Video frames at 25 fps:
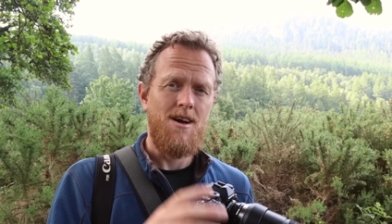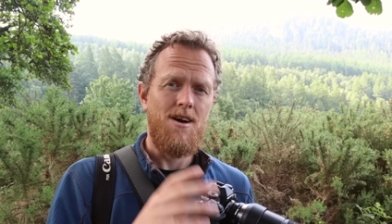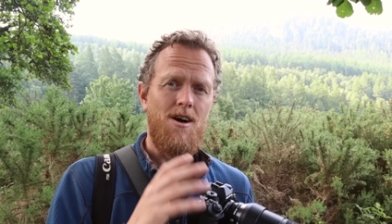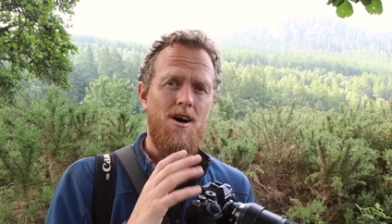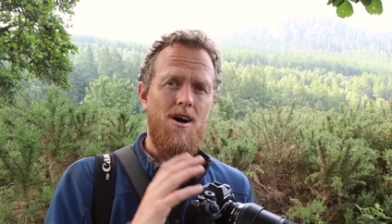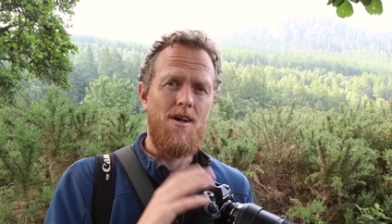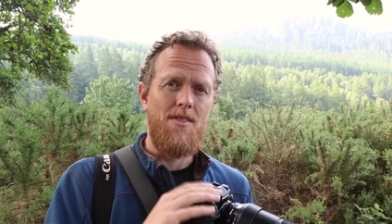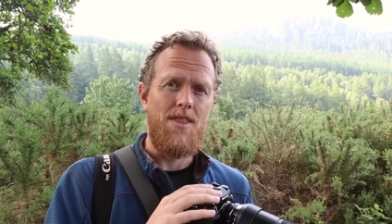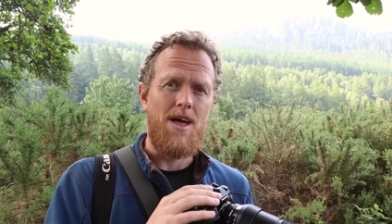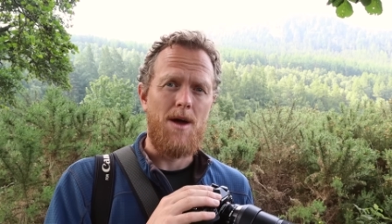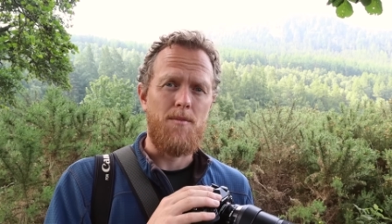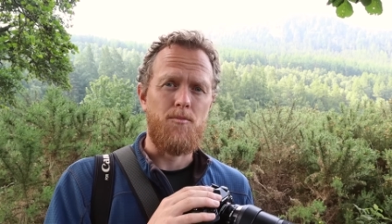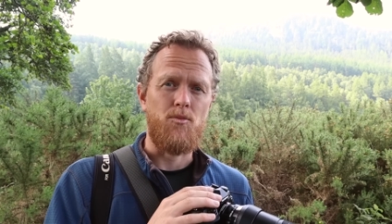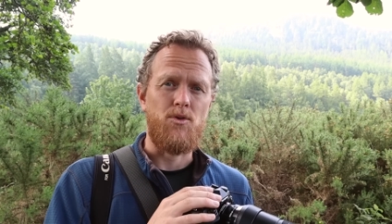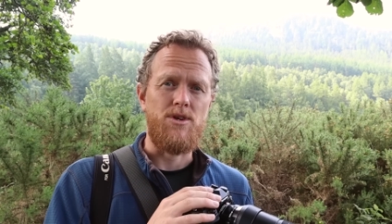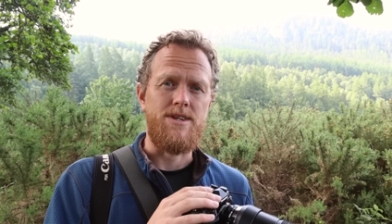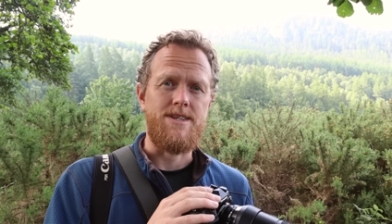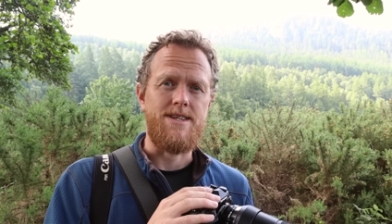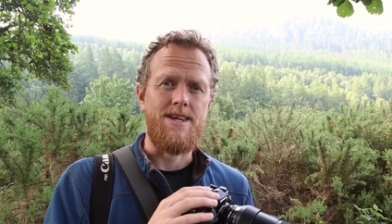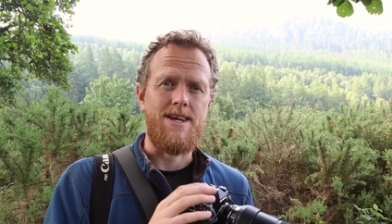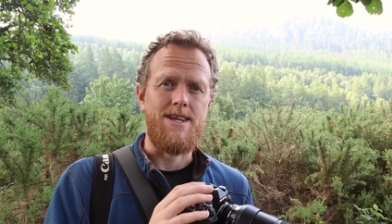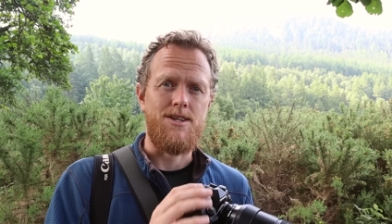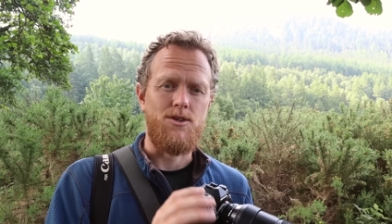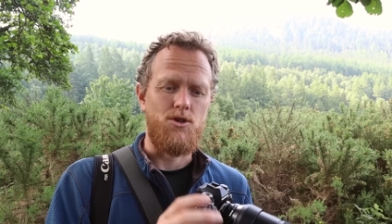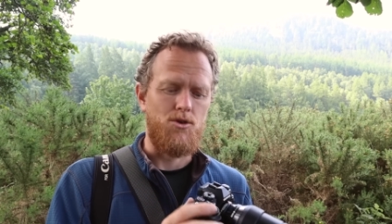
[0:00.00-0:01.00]
on that
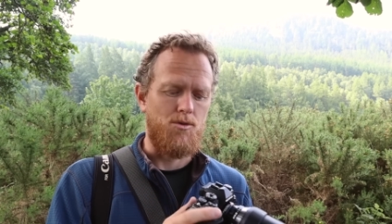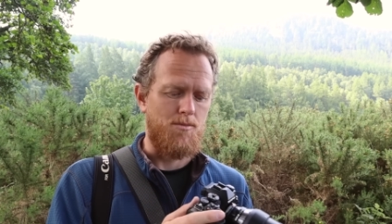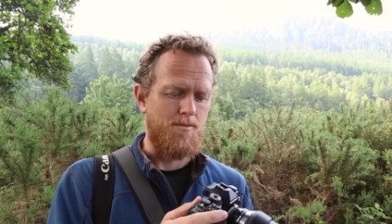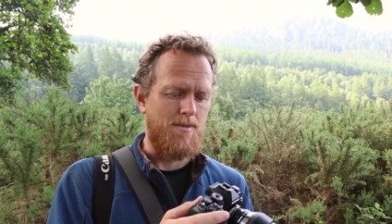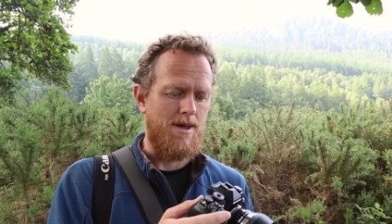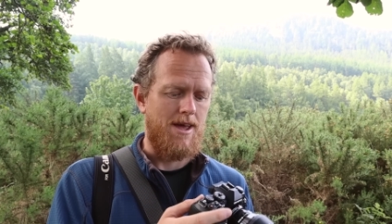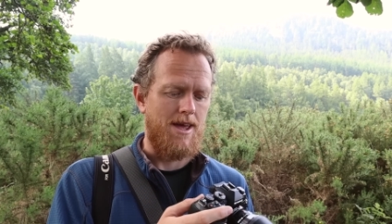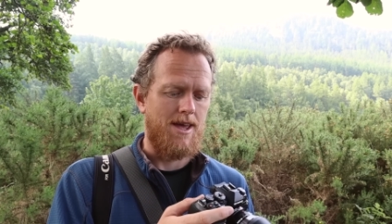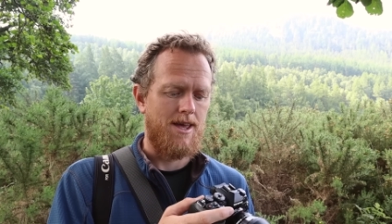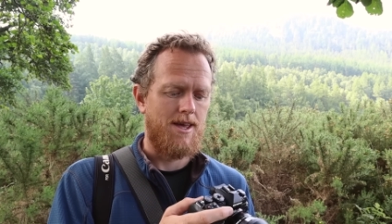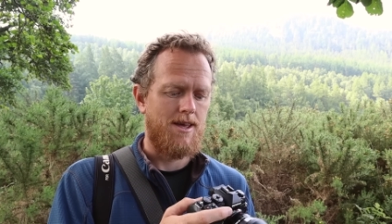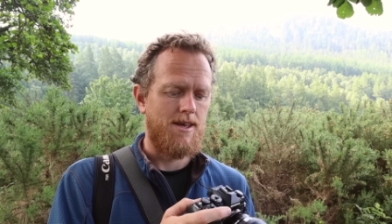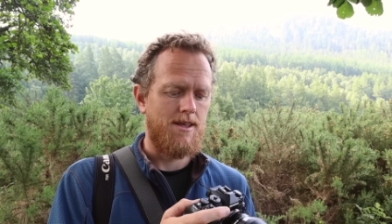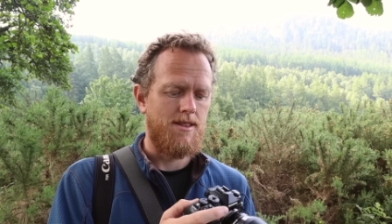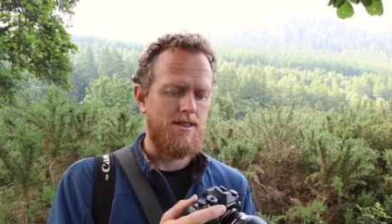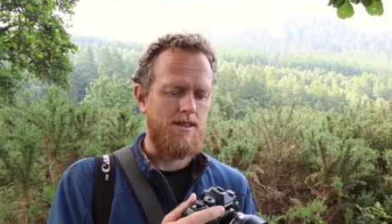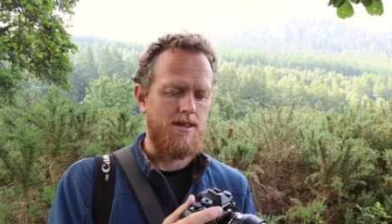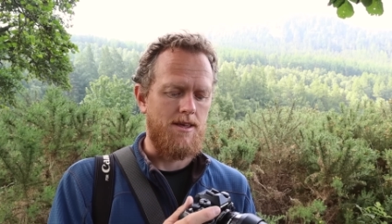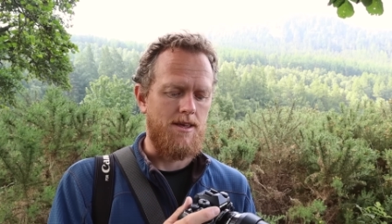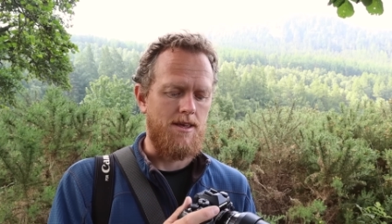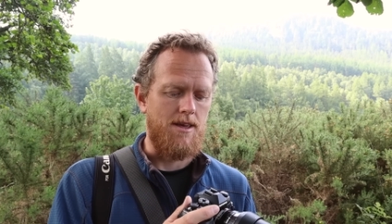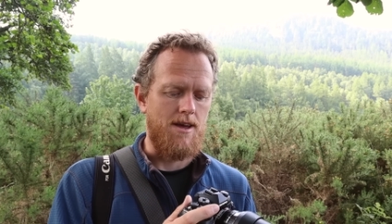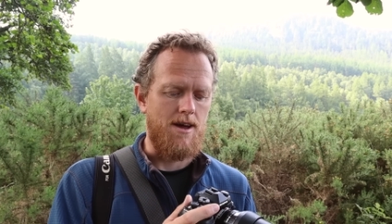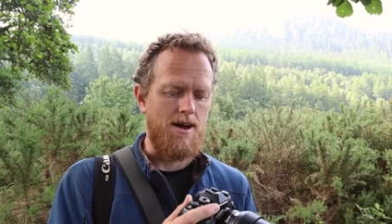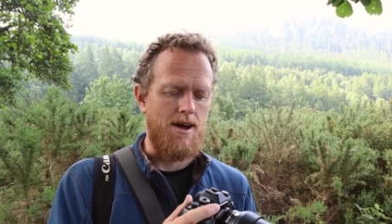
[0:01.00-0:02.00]
preset you make
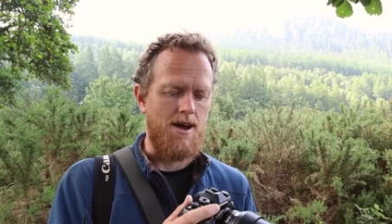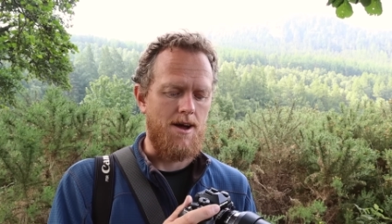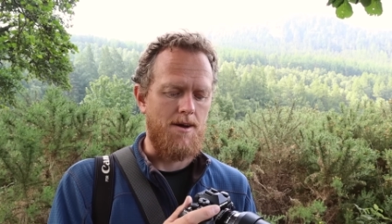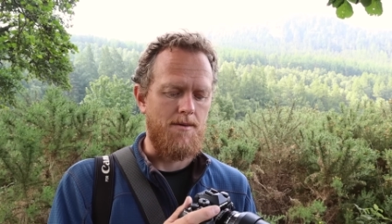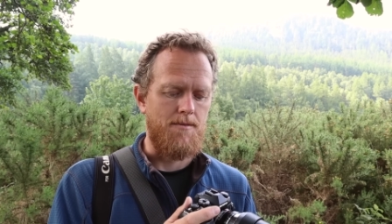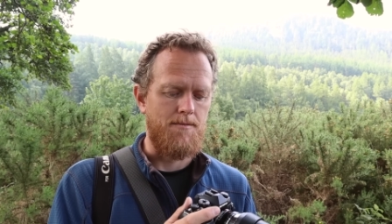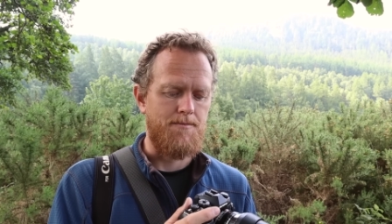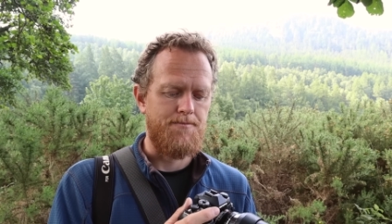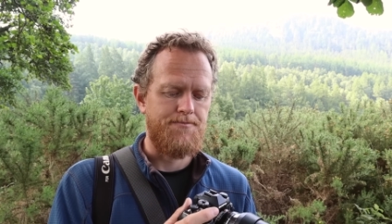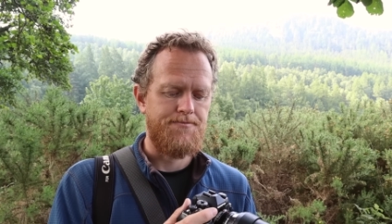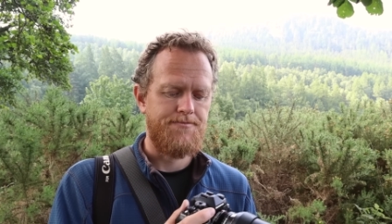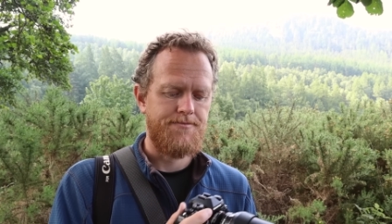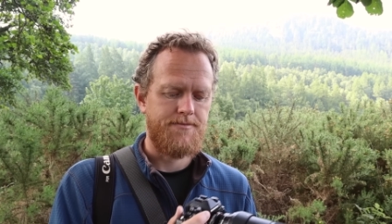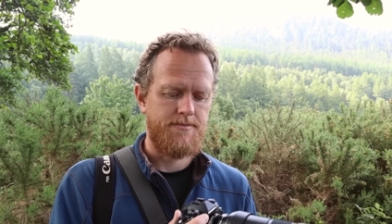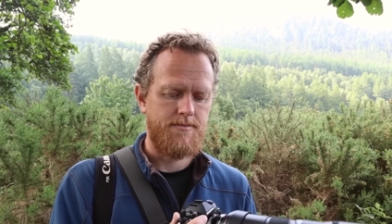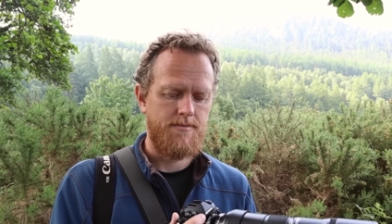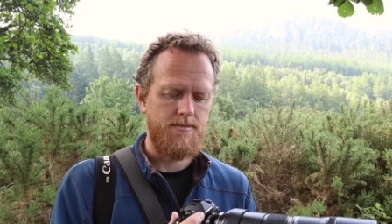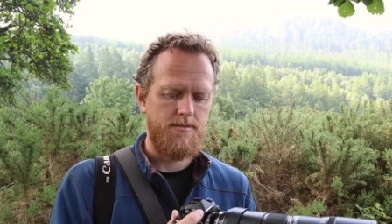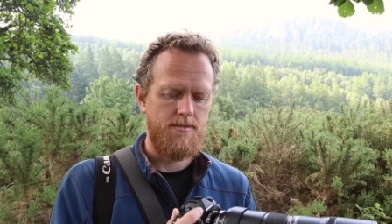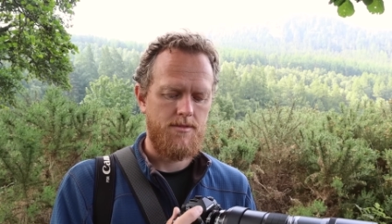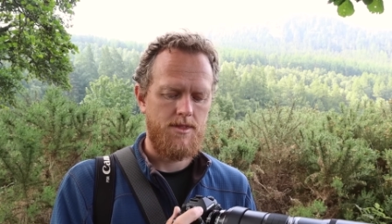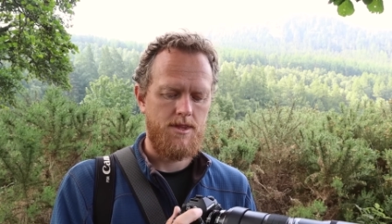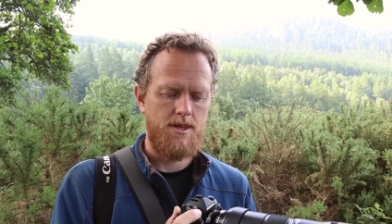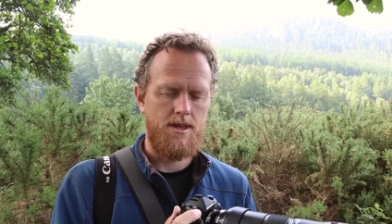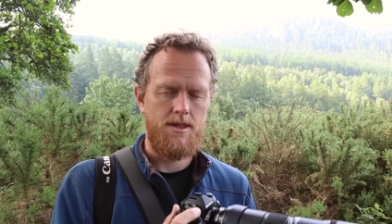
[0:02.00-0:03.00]
the
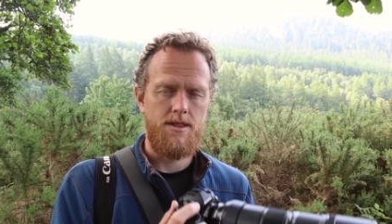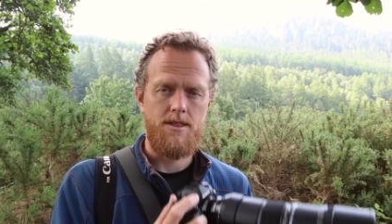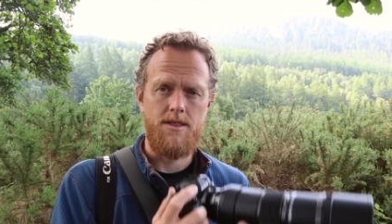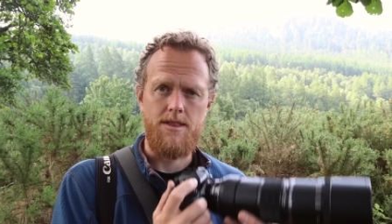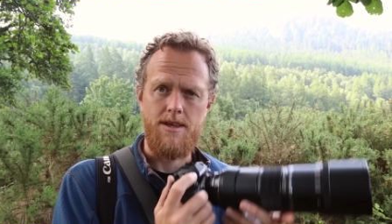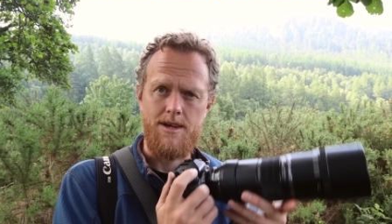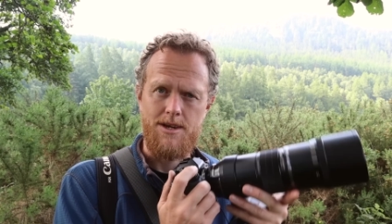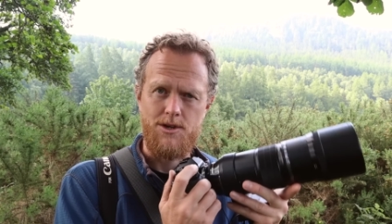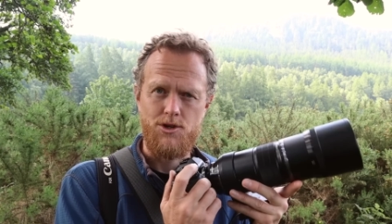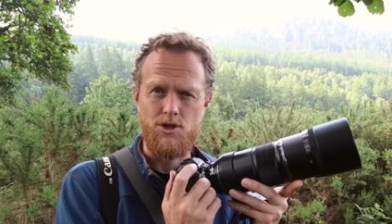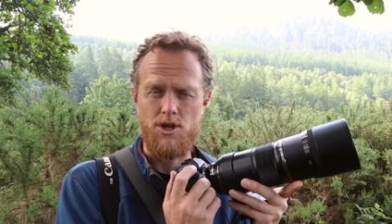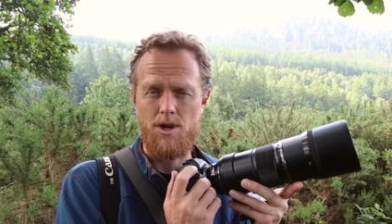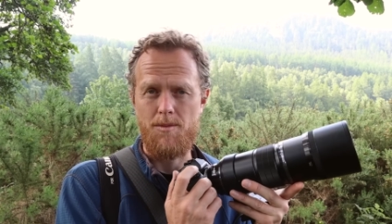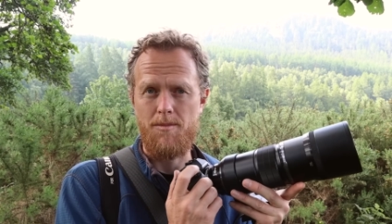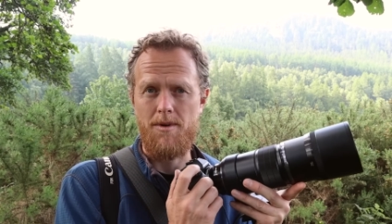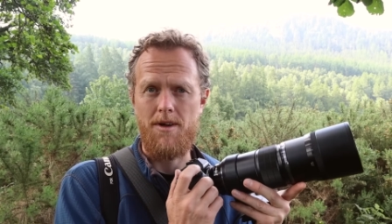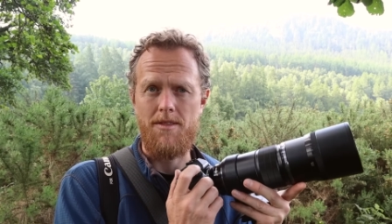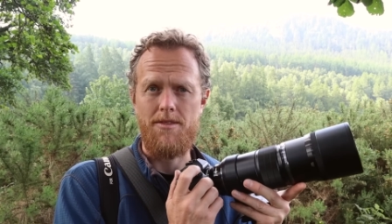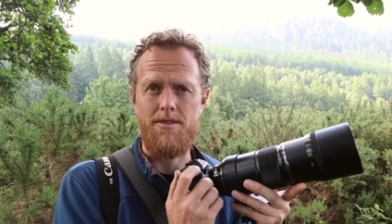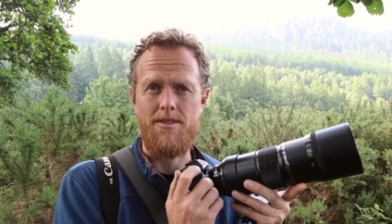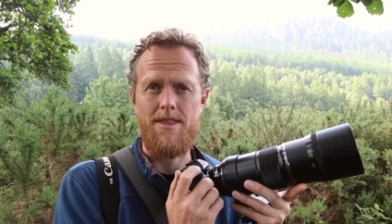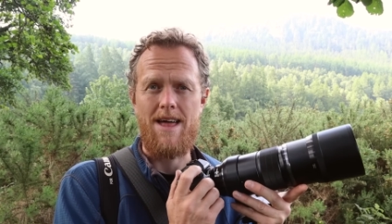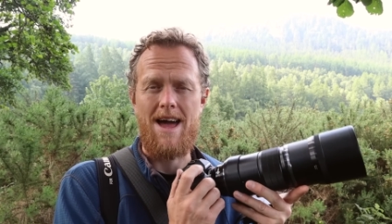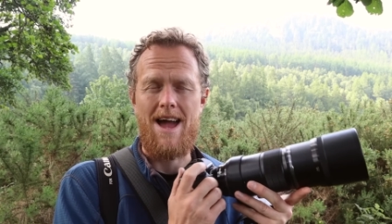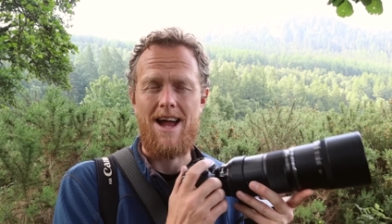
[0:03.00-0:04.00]
shutter
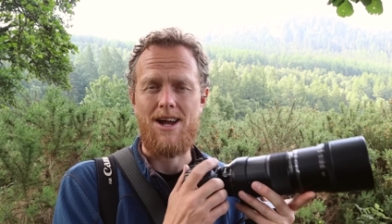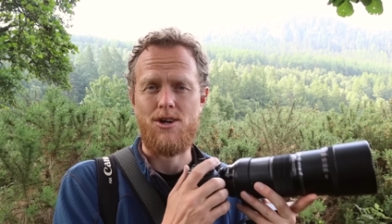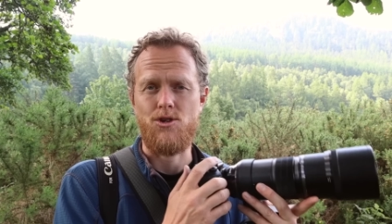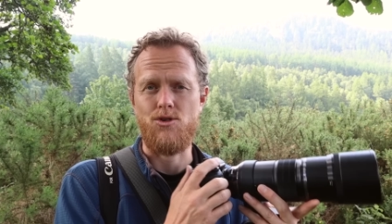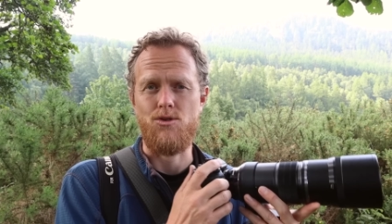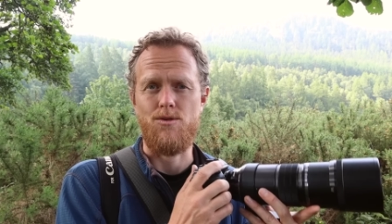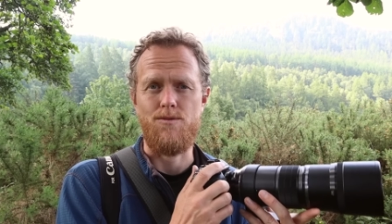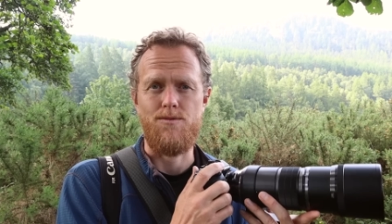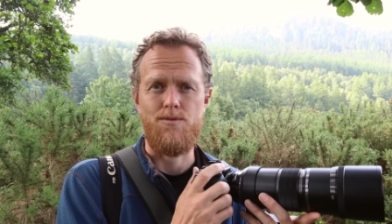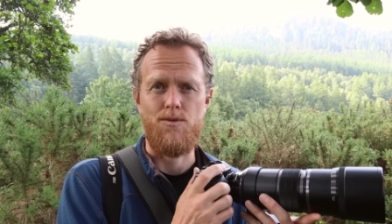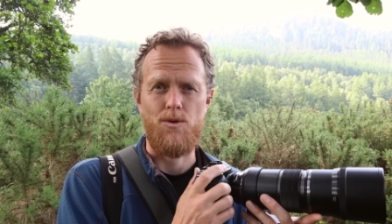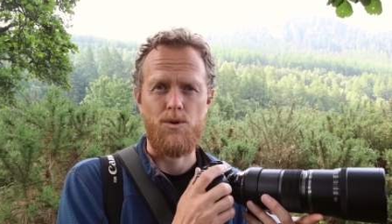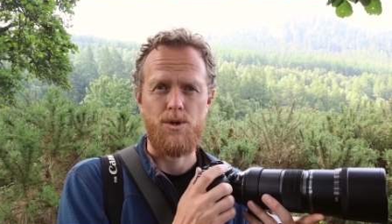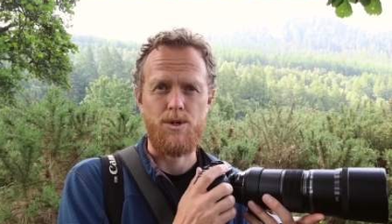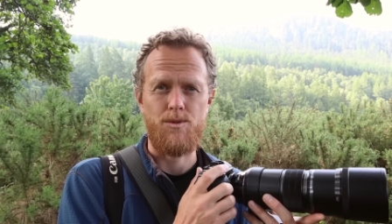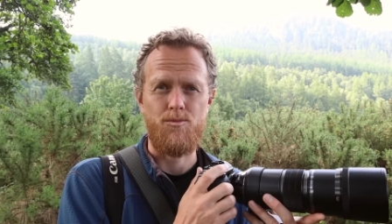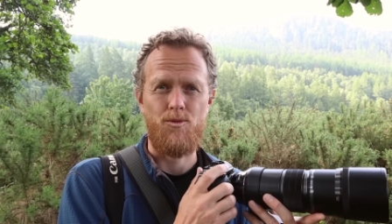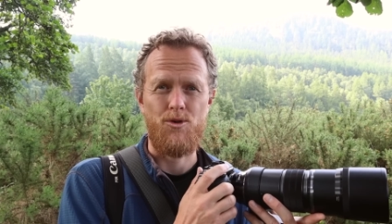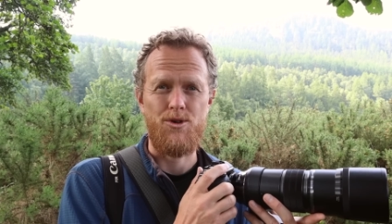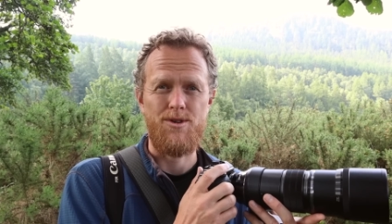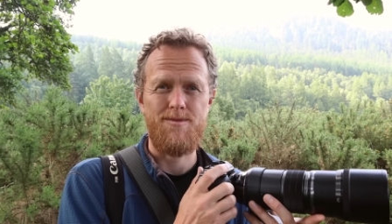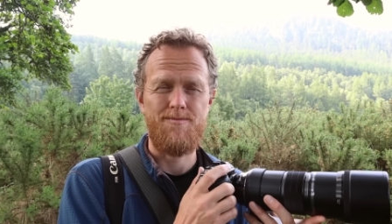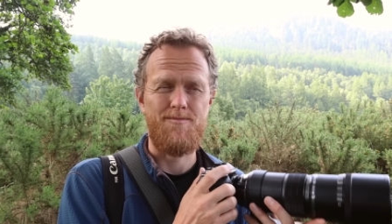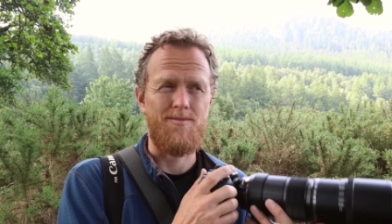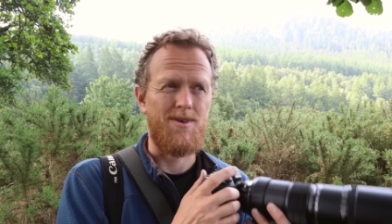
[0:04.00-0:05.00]
button the actual focus point.